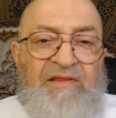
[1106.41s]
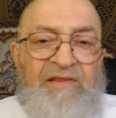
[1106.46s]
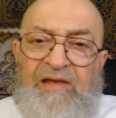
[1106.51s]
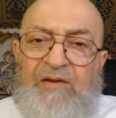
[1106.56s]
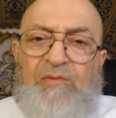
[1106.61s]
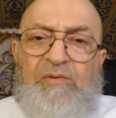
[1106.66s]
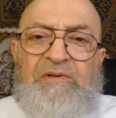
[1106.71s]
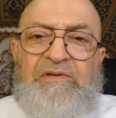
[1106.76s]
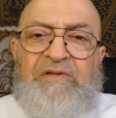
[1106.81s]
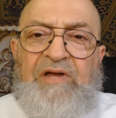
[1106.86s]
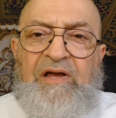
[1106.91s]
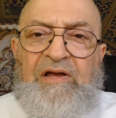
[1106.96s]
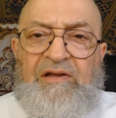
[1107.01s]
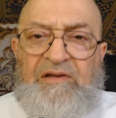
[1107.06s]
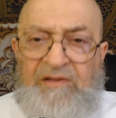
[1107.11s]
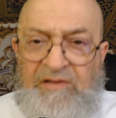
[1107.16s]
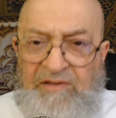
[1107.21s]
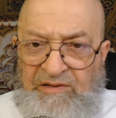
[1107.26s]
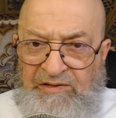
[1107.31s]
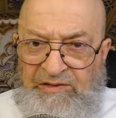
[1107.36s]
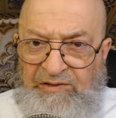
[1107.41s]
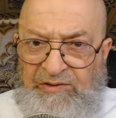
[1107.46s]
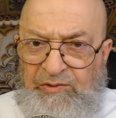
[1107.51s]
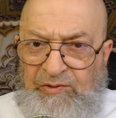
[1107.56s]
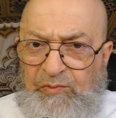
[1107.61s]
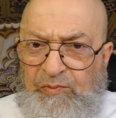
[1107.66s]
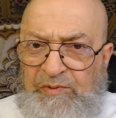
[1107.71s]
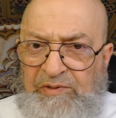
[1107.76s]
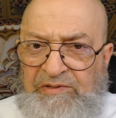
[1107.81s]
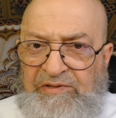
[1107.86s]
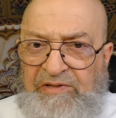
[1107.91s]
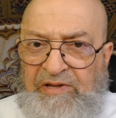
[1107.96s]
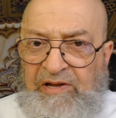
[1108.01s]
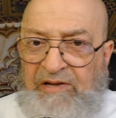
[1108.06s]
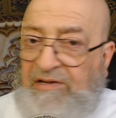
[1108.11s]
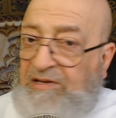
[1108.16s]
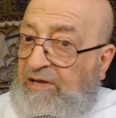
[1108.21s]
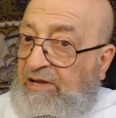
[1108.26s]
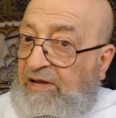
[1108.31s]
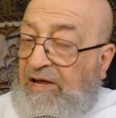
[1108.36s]
They will die. You will
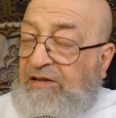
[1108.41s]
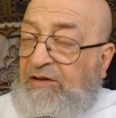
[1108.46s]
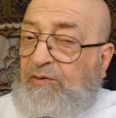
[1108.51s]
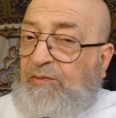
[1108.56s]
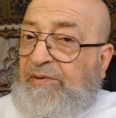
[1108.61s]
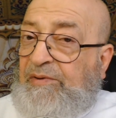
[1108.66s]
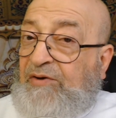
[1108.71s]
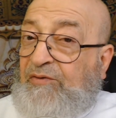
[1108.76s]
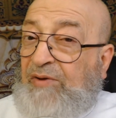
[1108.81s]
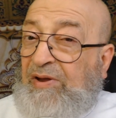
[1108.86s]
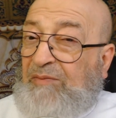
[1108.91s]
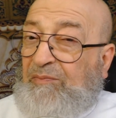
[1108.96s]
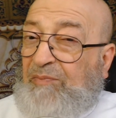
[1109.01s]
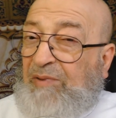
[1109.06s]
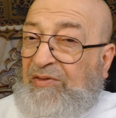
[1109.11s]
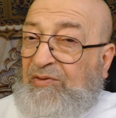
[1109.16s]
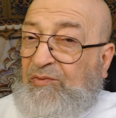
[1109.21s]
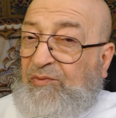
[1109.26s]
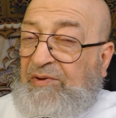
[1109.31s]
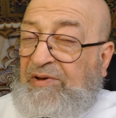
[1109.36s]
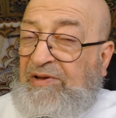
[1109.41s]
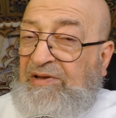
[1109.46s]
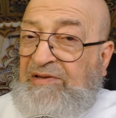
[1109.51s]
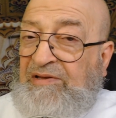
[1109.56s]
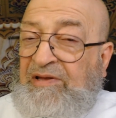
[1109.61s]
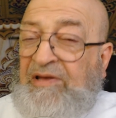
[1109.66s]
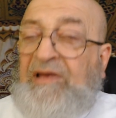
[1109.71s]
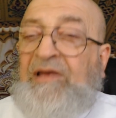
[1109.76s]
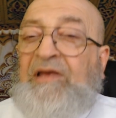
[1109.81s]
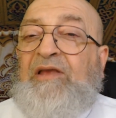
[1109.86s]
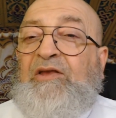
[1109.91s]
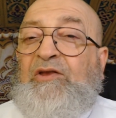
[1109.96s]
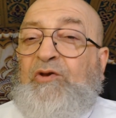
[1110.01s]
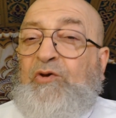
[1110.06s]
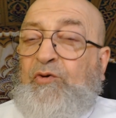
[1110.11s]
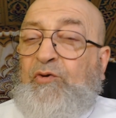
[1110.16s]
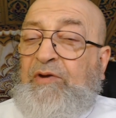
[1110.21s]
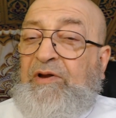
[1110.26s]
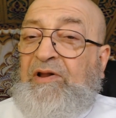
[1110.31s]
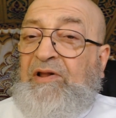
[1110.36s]
die. And you regret, by the way.
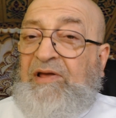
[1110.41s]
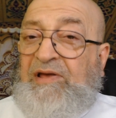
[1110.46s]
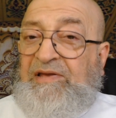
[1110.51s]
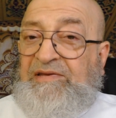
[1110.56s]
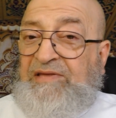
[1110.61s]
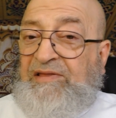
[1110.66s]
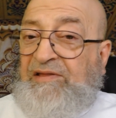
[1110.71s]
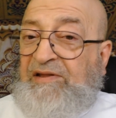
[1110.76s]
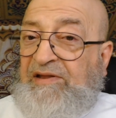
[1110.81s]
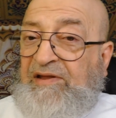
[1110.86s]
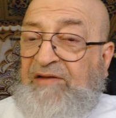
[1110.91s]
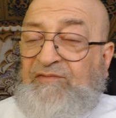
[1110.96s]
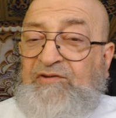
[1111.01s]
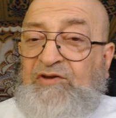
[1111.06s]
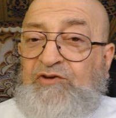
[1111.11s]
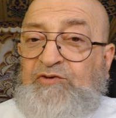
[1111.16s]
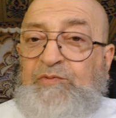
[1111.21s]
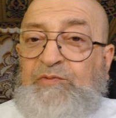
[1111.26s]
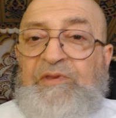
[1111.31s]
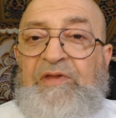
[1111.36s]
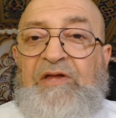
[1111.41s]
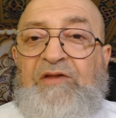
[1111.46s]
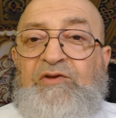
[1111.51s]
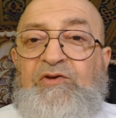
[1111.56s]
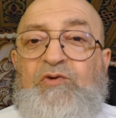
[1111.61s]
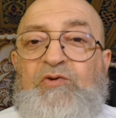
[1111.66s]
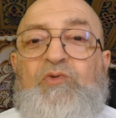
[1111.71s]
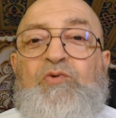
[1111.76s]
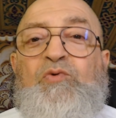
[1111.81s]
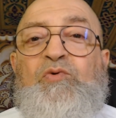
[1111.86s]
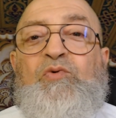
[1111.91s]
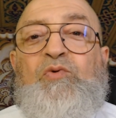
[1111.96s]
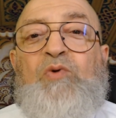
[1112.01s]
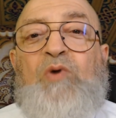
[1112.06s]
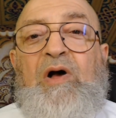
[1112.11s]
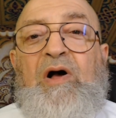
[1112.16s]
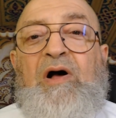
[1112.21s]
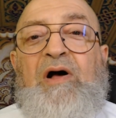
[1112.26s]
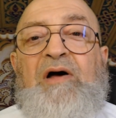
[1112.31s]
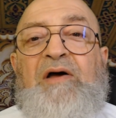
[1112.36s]
You realize at the day of judgment that
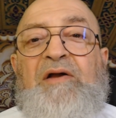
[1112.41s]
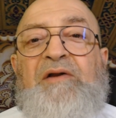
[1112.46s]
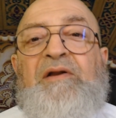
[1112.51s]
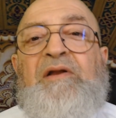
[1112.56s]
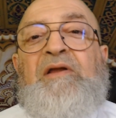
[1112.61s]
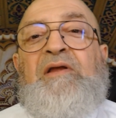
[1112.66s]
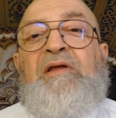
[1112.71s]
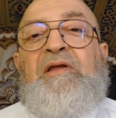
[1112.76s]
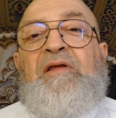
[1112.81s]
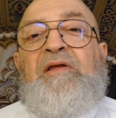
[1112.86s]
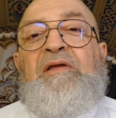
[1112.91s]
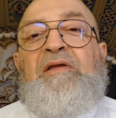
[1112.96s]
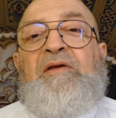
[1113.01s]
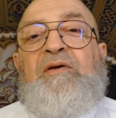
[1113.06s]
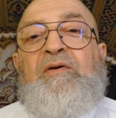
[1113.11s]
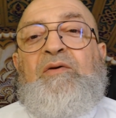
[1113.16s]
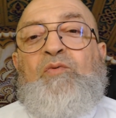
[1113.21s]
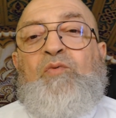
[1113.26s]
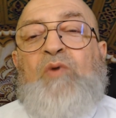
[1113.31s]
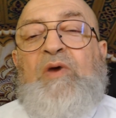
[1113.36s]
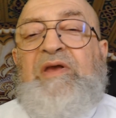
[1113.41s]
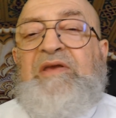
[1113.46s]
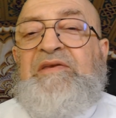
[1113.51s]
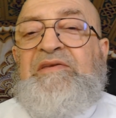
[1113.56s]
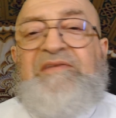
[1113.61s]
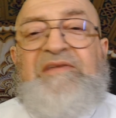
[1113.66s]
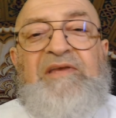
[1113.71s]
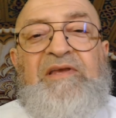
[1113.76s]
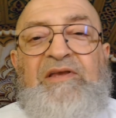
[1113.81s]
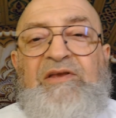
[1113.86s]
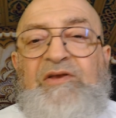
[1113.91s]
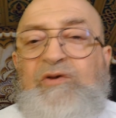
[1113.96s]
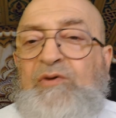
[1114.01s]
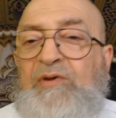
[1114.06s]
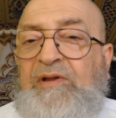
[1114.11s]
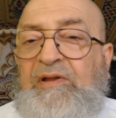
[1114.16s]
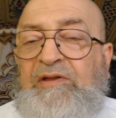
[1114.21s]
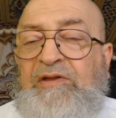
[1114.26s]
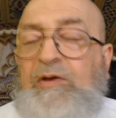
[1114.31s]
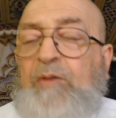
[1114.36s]
you are wasting your
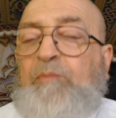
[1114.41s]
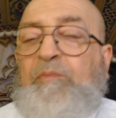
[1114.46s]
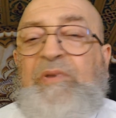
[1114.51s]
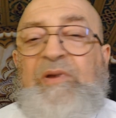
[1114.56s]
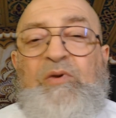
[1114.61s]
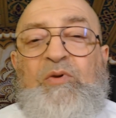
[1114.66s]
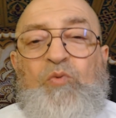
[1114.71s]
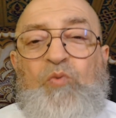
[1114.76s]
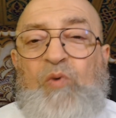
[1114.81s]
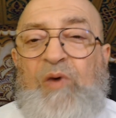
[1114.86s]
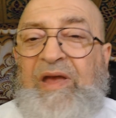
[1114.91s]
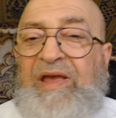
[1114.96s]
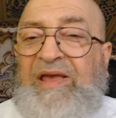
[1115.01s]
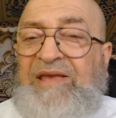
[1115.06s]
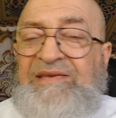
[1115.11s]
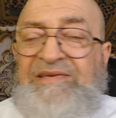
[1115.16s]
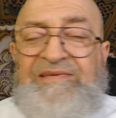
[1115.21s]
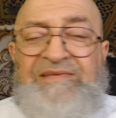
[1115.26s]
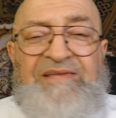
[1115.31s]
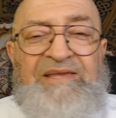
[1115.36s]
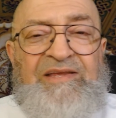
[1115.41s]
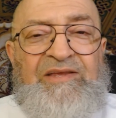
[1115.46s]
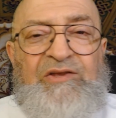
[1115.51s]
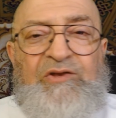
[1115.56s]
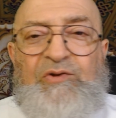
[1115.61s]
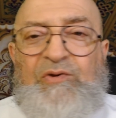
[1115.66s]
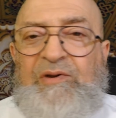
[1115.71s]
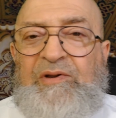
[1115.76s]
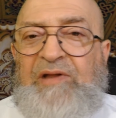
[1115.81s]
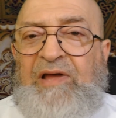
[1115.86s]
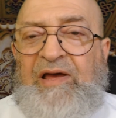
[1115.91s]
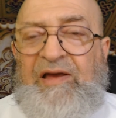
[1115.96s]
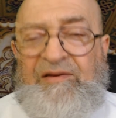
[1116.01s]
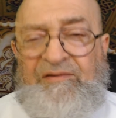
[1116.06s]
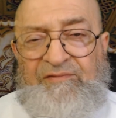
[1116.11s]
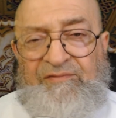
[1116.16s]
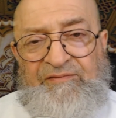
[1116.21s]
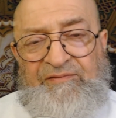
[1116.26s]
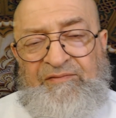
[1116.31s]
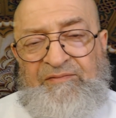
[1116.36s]
life. You've been wasting your
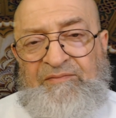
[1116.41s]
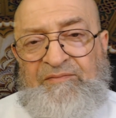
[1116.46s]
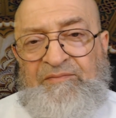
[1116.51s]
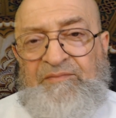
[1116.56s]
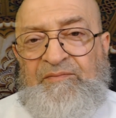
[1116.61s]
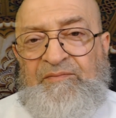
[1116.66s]
life